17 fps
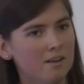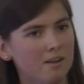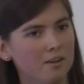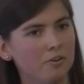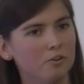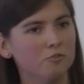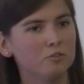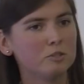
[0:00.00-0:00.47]

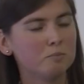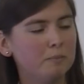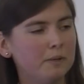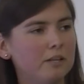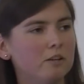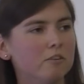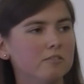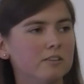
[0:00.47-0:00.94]
you know,
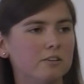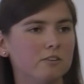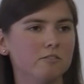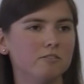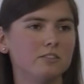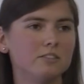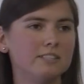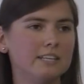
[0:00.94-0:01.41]
speed of the
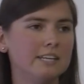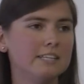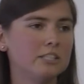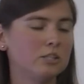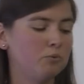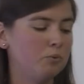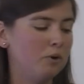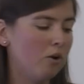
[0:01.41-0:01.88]

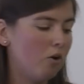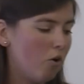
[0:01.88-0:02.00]
conversation will